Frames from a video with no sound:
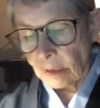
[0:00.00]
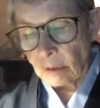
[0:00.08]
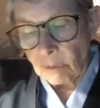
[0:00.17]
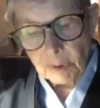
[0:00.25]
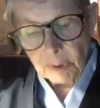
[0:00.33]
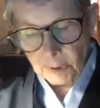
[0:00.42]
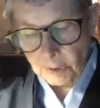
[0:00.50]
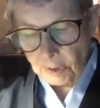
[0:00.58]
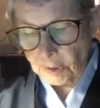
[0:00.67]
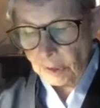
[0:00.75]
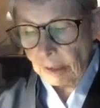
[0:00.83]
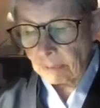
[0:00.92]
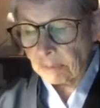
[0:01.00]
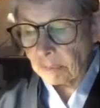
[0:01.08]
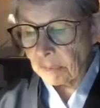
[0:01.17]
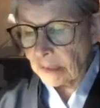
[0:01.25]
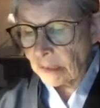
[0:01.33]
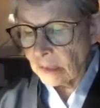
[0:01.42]
When there's a job to
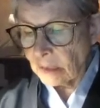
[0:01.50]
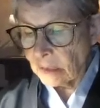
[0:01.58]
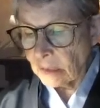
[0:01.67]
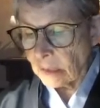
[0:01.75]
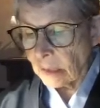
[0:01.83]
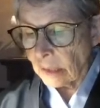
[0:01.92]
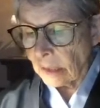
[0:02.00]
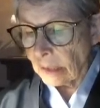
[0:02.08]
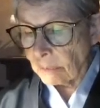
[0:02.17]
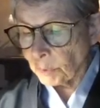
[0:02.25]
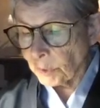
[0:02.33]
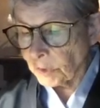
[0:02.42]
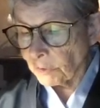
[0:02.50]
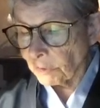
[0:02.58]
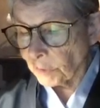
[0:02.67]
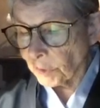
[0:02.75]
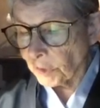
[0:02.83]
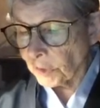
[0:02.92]
be done, it puts
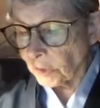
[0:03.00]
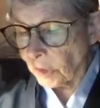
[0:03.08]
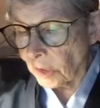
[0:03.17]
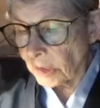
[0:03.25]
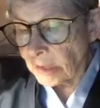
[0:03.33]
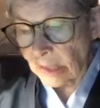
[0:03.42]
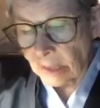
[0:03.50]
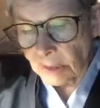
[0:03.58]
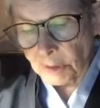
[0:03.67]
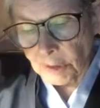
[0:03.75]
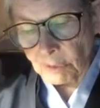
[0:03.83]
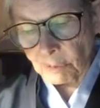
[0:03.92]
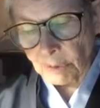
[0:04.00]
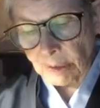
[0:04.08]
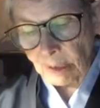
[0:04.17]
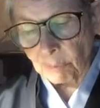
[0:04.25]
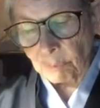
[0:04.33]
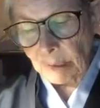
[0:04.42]
forth all its energy
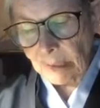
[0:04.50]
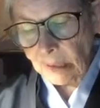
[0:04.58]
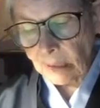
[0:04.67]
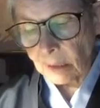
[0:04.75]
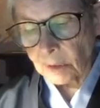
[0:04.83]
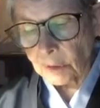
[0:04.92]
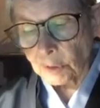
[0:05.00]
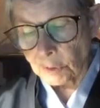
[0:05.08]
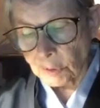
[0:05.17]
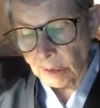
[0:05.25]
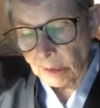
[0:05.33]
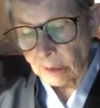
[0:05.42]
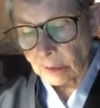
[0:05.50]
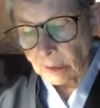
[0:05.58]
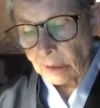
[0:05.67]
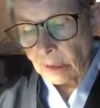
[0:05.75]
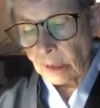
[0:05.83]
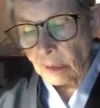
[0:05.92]
without picking and choosing
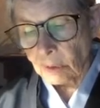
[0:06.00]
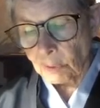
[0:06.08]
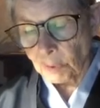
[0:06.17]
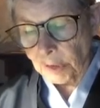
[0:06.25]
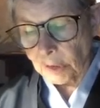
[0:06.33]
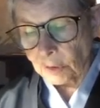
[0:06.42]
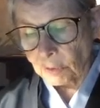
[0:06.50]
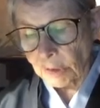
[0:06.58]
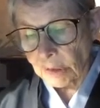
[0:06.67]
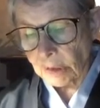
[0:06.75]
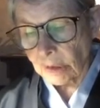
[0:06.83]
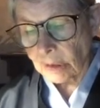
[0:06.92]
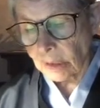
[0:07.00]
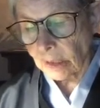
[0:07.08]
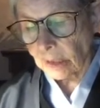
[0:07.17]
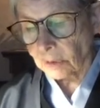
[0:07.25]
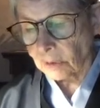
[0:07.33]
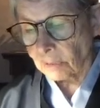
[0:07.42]
according to its
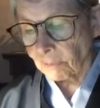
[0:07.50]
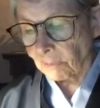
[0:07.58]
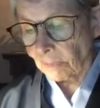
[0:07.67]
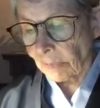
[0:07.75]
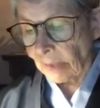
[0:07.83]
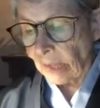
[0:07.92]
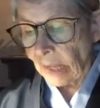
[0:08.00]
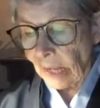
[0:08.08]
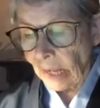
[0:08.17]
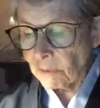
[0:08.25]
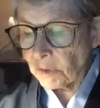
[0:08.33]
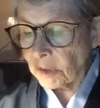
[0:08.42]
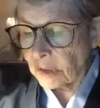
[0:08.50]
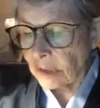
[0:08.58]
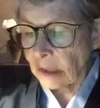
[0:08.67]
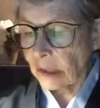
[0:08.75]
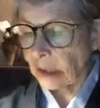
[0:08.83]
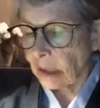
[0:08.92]
desires. I was
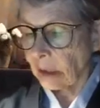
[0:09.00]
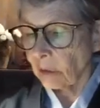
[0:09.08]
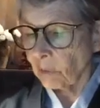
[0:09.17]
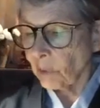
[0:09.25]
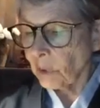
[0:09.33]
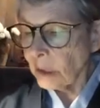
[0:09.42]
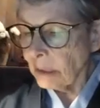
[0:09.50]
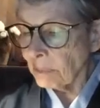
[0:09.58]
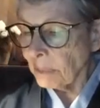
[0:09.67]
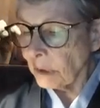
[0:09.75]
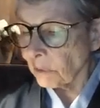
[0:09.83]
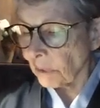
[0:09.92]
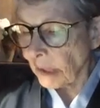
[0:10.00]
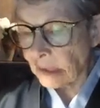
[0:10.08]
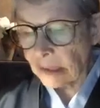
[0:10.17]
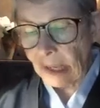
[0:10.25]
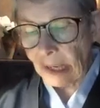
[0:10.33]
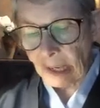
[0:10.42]
thinking, wouldn't it be great
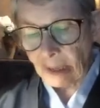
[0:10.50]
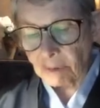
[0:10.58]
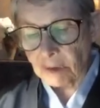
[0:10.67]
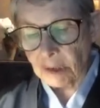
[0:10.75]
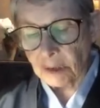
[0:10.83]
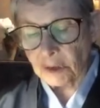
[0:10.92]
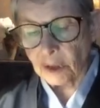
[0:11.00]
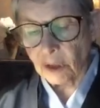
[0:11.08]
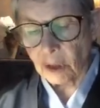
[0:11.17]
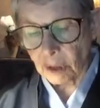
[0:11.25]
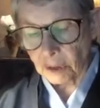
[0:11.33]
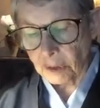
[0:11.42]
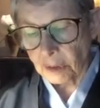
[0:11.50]
to have such a heart?